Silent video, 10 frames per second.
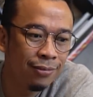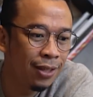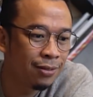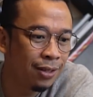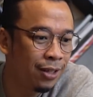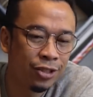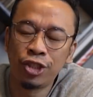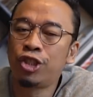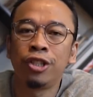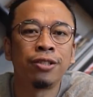
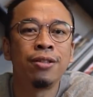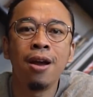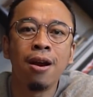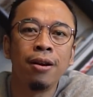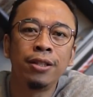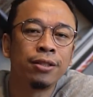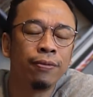it's just there. It's